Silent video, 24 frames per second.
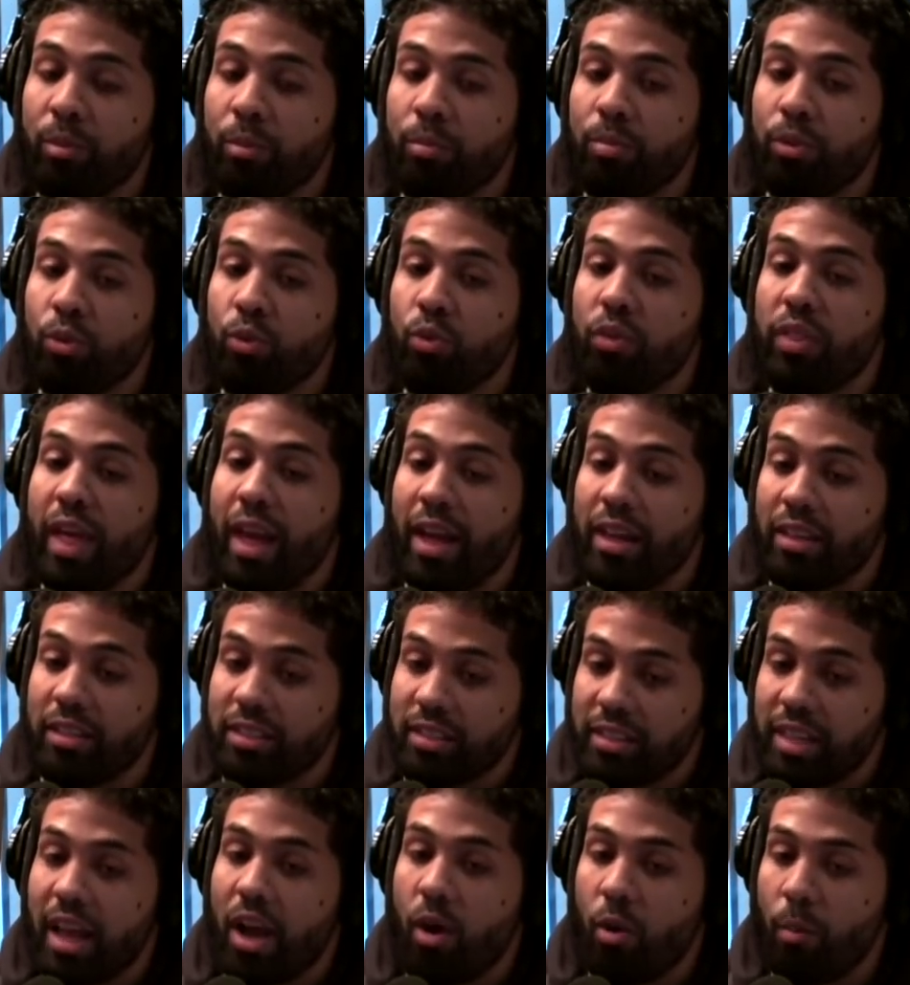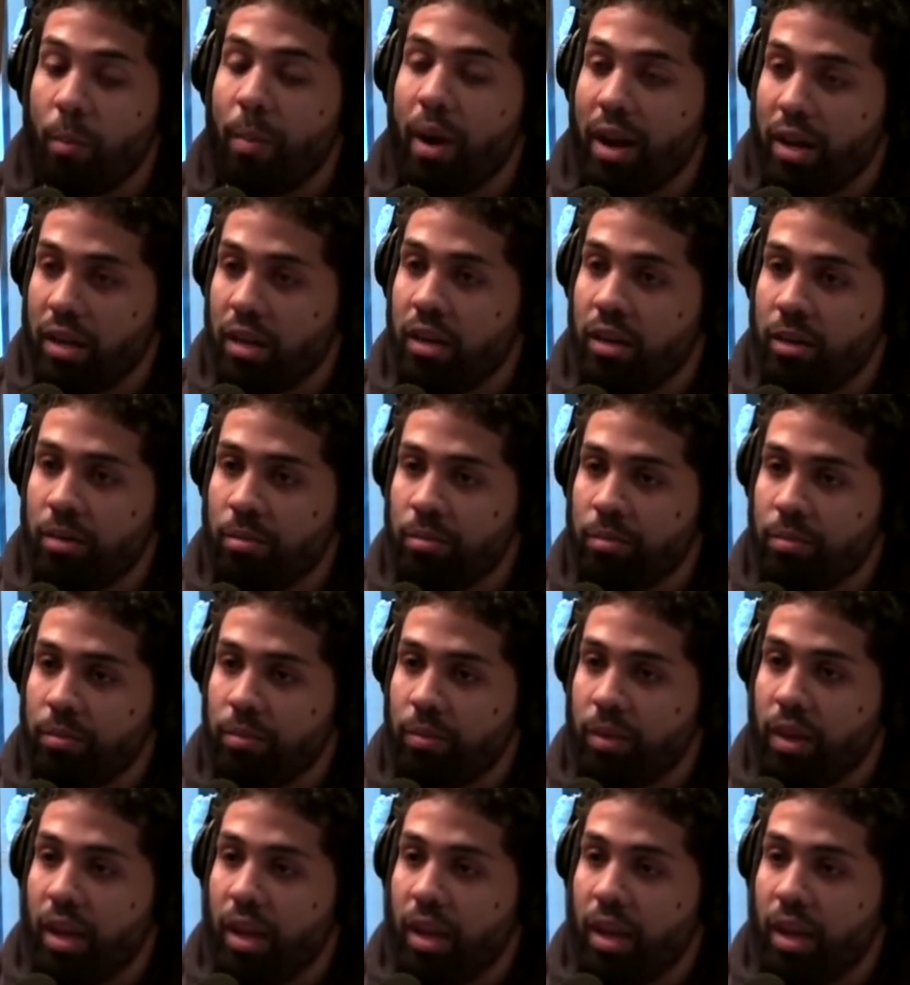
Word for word: people blew that soundbite up.